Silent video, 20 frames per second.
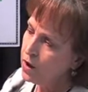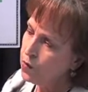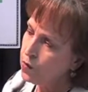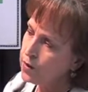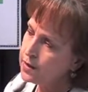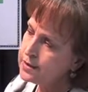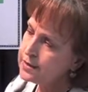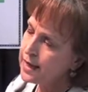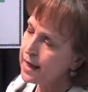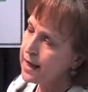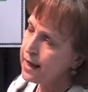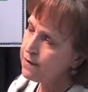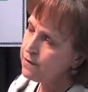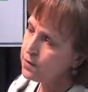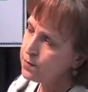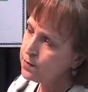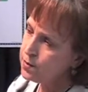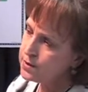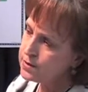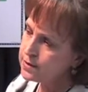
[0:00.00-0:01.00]
Once I have
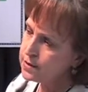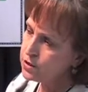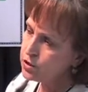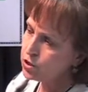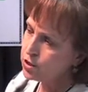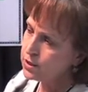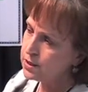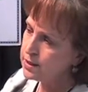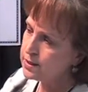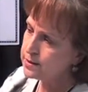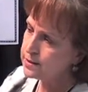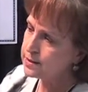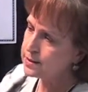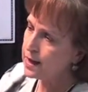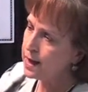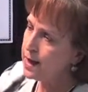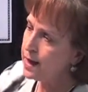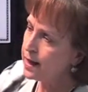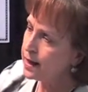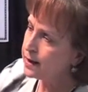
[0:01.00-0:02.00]
it positioned
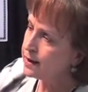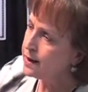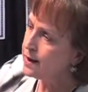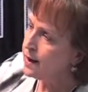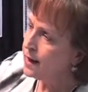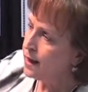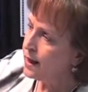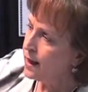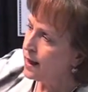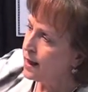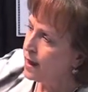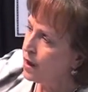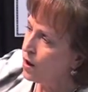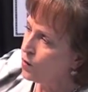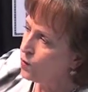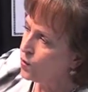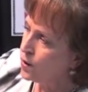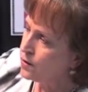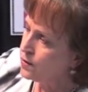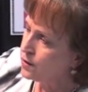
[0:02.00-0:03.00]
inside,
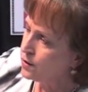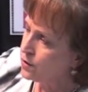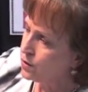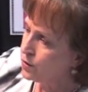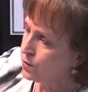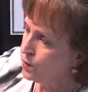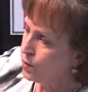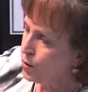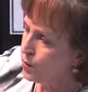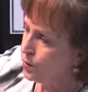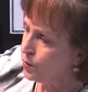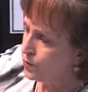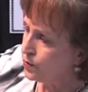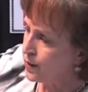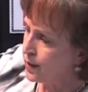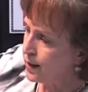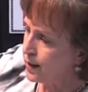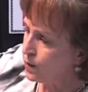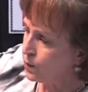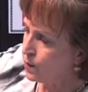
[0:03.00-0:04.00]
I'll run the little purple
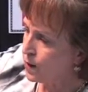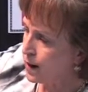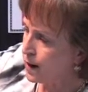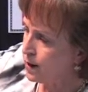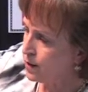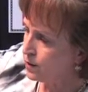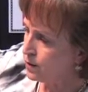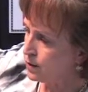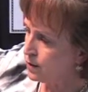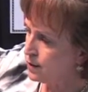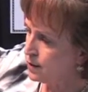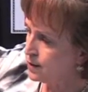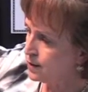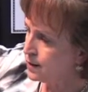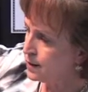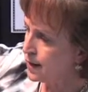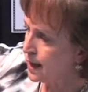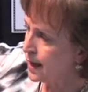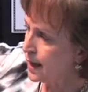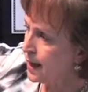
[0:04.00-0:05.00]
thing around
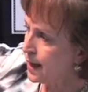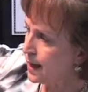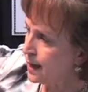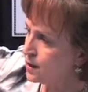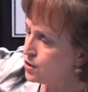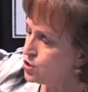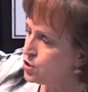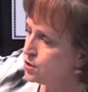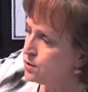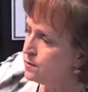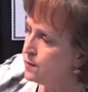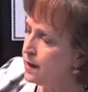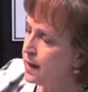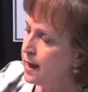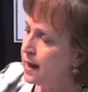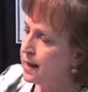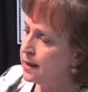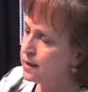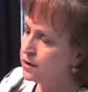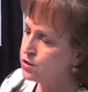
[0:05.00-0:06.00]
the edge,
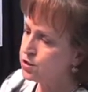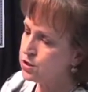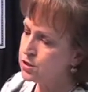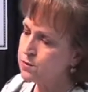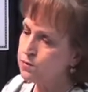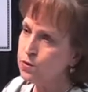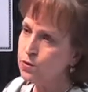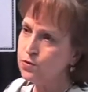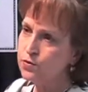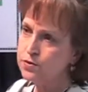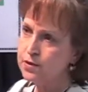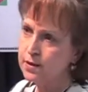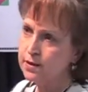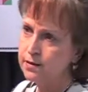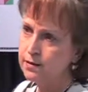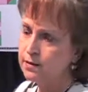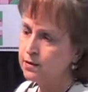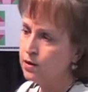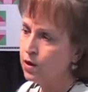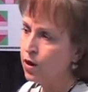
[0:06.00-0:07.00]
and it just smooths
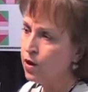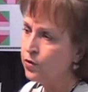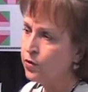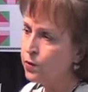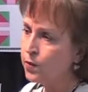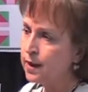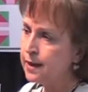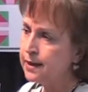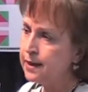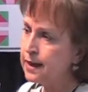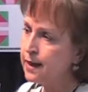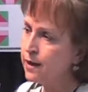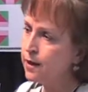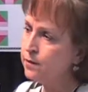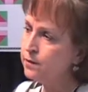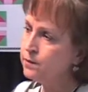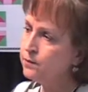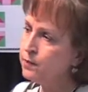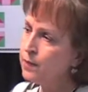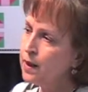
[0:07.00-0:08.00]
it all the way
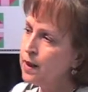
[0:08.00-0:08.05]
down.